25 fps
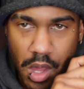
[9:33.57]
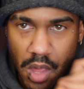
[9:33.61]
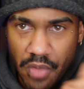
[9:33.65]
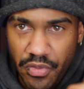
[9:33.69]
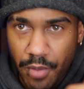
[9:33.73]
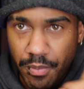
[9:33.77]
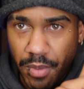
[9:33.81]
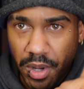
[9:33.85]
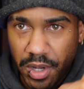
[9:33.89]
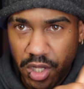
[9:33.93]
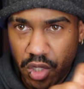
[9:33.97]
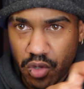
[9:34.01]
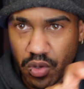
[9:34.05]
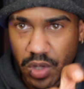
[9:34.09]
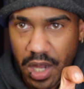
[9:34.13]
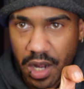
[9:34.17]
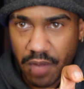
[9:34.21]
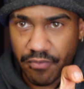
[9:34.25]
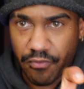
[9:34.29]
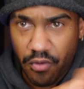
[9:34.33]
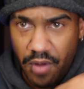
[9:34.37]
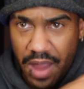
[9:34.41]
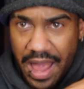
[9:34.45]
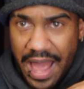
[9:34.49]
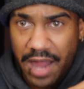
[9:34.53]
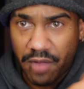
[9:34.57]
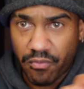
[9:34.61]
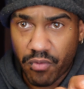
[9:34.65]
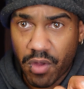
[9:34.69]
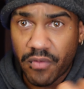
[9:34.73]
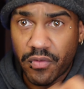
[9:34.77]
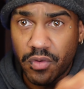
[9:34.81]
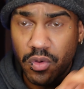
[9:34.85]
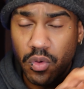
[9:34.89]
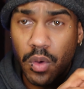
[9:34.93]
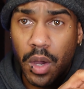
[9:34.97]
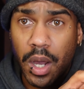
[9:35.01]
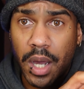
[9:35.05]
the money you get for ad
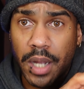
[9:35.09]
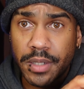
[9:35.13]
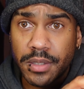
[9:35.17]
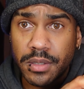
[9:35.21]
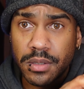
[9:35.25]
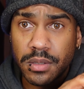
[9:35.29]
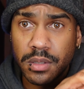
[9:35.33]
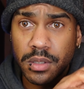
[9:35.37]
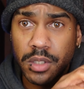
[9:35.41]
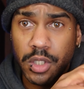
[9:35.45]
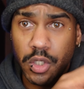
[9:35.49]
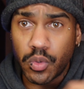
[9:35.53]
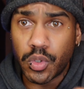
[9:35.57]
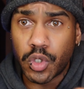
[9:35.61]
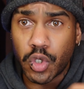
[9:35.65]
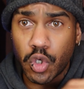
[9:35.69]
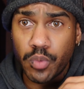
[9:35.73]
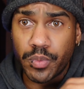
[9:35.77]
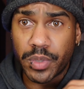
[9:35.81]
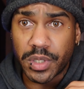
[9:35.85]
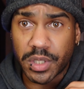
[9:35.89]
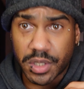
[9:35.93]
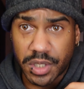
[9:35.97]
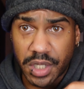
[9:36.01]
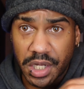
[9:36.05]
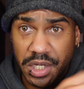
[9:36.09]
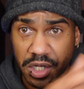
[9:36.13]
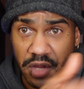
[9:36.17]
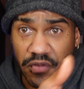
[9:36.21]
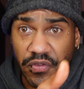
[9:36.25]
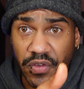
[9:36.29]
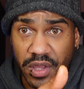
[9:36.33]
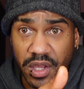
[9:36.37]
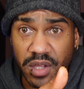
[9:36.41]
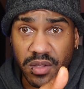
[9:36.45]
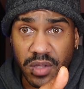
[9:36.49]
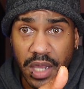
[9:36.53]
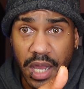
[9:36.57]
revenue on youtube is
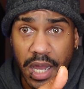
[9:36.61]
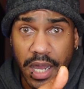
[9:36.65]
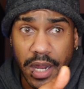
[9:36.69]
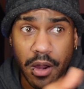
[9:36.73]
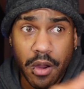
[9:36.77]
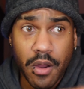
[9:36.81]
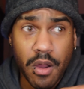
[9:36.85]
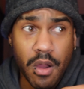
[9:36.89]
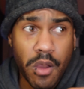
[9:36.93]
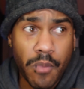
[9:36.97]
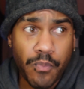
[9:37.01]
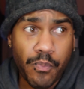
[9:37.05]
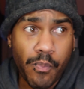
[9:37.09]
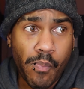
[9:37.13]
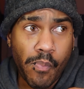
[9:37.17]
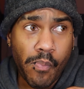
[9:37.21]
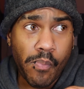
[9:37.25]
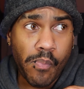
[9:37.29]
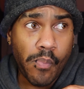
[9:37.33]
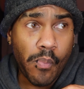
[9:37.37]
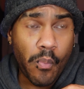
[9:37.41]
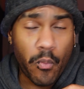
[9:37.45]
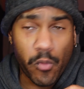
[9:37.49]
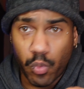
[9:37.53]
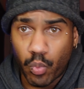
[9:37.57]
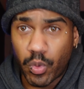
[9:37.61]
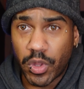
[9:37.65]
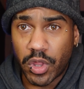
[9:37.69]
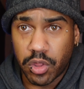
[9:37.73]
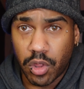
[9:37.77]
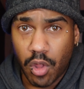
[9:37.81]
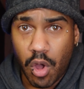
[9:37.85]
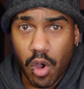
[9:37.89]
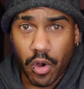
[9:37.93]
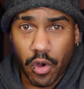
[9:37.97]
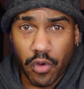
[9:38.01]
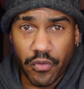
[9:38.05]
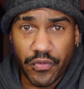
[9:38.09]
significantly higher with
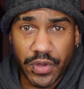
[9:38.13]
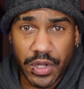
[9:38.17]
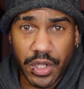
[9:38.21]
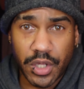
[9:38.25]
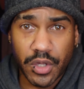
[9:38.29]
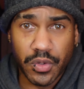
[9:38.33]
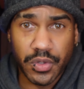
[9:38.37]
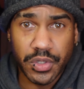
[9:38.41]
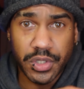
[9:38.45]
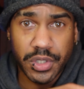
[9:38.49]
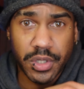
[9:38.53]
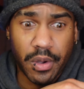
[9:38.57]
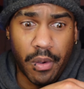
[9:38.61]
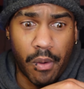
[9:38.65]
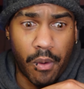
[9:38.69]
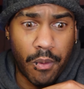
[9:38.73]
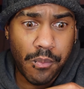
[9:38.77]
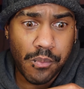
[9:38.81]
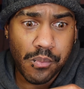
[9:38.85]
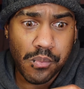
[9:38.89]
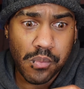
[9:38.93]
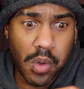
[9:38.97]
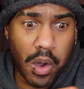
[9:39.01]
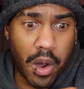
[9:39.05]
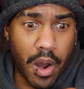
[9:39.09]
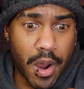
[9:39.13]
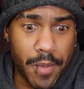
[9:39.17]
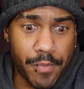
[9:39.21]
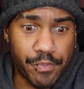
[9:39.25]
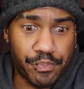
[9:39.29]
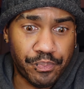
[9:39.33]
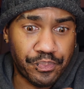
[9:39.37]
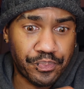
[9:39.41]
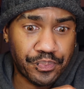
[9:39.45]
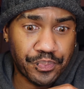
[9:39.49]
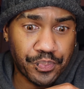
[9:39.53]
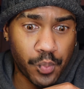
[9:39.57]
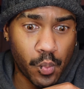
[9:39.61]
longer videos,
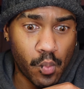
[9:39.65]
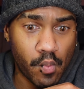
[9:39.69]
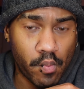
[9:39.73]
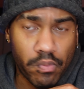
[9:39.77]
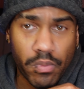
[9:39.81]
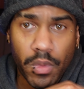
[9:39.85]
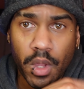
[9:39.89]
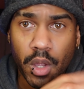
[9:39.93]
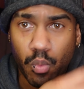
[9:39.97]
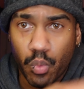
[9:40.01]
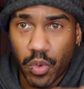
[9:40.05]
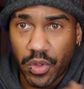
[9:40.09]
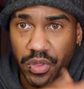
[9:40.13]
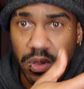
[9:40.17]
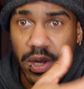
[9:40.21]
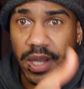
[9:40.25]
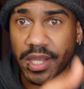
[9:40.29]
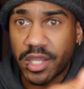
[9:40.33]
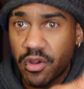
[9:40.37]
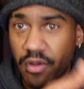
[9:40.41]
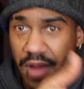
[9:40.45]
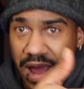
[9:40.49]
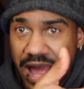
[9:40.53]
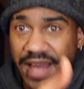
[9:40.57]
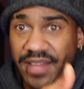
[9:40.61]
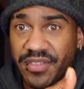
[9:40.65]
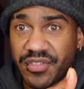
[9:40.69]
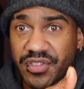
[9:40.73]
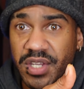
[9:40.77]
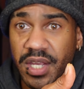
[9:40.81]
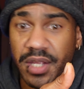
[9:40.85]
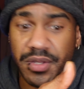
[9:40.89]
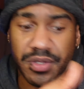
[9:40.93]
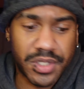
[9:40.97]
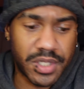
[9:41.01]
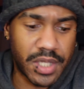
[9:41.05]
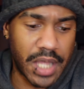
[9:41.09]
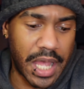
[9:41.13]
um, with like your
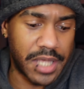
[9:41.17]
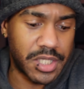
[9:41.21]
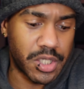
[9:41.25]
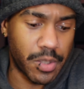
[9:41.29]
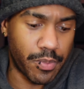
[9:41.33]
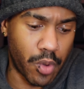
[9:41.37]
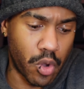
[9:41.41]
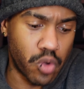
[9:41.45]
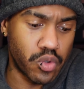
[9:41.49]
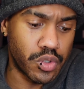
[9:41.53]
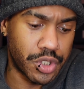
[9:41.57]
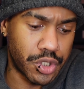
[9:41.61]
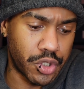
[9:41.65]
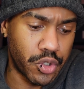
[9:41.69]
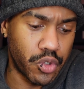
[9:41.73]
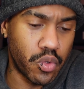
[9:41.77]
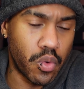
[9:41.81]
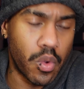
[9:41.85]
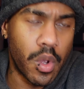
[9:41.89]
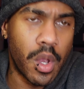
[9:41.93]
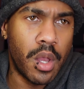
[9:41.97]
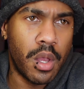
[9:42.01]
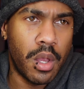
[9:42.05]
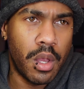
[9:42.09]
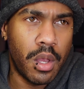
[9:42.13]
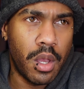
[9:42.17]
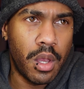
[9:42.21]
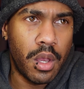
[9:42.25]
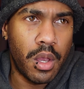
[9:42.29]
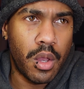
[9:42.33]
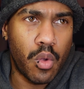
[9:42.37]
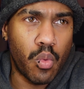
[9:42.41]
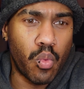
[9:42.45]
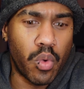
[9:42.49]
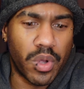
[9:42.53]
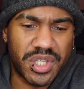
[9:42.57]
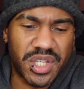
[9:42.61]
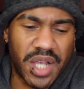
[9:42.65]
AdSense as opposed to
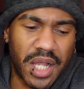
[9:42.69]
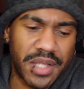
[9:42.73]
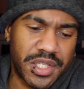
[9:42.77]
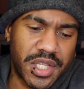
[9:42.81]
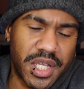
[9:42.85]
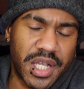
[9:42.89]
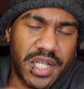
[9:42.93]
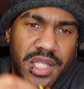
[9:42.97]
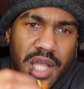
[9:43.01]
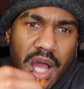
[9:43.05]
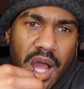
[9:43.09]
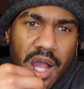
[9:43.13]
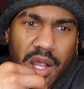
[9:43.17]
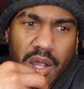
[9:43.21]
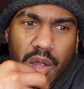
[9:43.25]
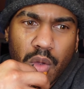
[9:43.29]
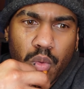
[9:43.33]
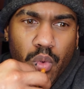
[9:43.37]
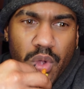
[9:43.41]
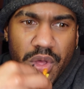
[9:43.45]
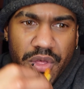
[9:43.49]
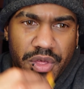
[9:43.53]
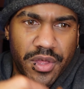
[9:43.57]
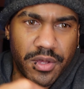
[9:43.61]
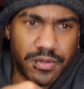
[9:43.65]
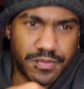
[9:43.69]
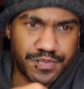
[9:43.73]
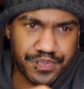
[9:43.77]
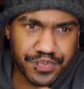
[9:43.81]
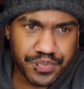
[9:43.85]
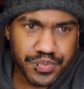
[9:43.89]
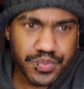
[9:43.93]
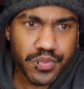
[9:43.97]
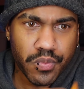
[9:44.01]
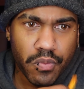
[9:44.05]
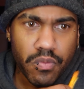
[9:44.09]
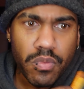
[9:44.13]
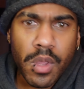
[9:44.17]
what's on TikTok with
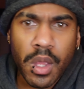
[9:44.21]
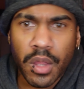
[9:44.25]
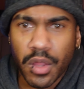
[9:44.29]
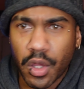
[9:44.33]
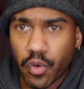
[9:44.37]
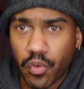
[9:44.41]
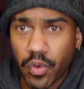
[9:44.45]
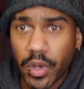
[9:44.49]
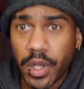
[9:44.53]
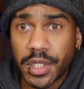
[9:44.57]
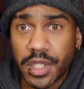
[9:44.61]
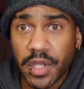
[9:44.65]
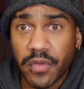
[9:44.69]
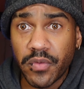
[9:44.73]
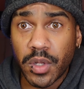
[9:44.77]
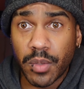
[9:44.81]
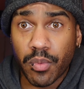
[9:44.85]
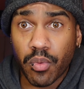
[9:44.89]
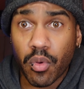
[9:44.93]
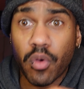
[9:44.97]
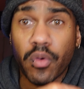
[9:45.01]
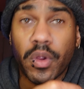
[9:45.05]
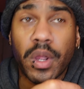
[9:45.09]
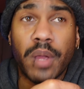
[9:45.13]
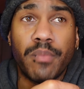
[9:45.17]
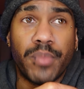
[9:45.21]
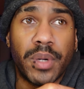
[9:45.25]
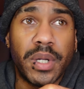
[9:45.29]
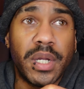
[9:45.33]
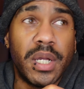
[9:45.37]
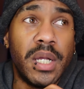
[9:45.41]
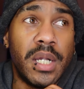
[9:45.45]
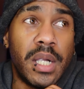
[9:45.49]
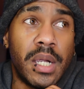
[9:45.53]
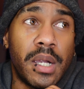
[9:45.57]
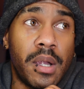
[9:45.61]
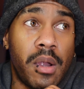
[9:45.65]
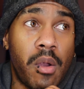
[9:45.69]
the creativity program. But